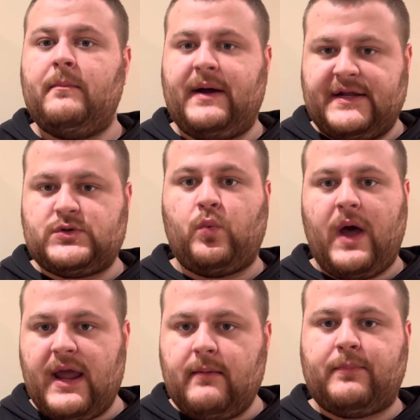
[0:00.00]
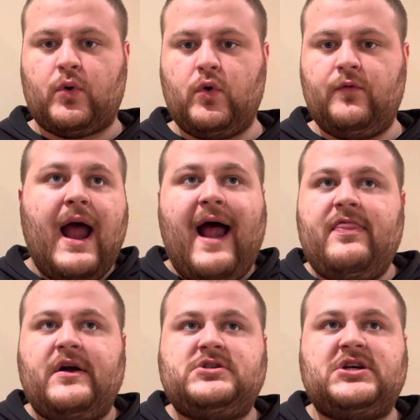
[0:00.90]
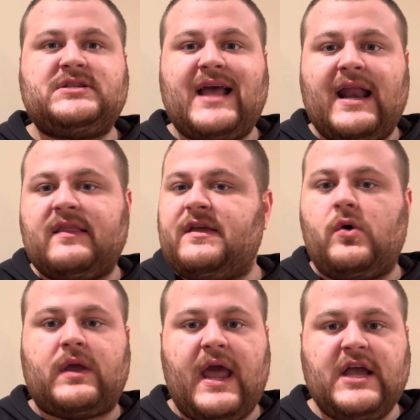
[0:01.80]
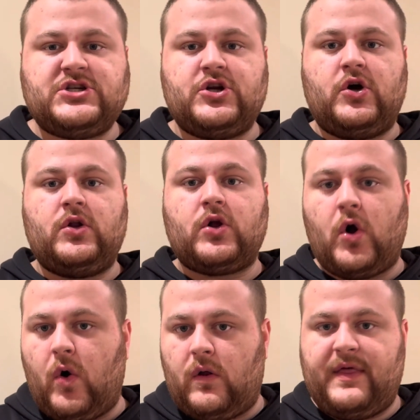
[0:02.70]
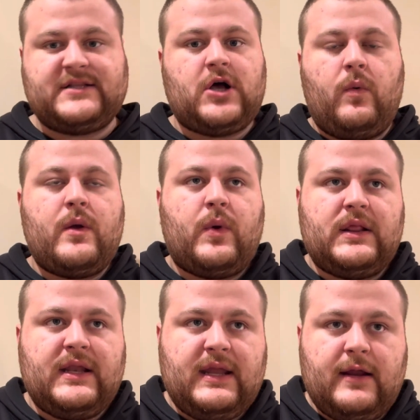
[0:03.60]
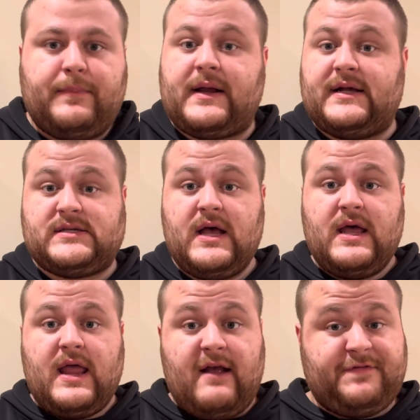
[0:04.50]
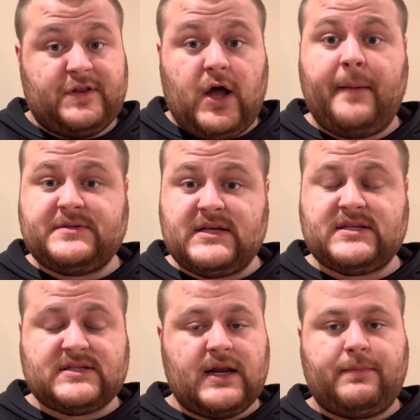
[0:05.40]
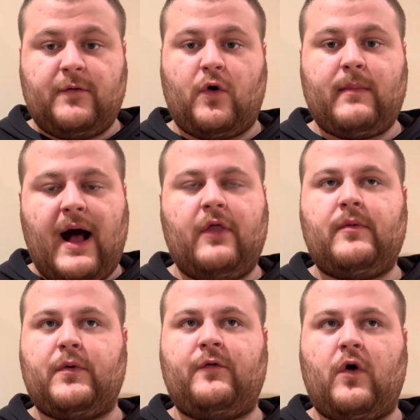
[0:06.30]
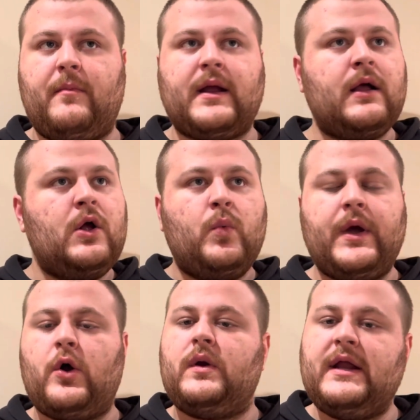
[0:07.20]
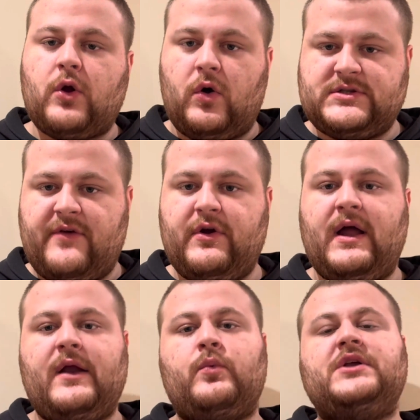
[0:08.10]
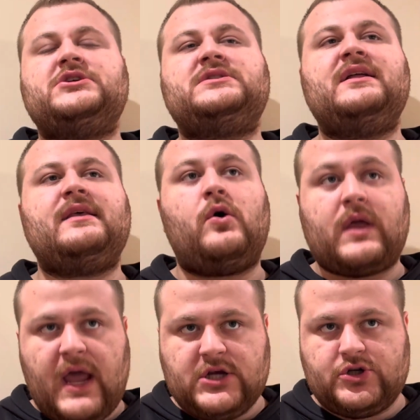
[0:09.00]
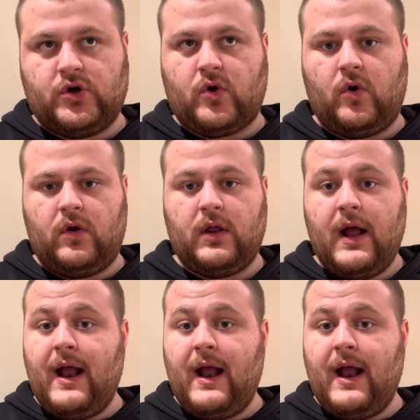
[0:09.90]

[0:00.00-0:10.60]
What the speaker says: but it's way improved. And they're just getting the occasional goal. That's all we really need, because if the top six is going to perform how they're performing, we don't need goals every night. We just need the occasional goal.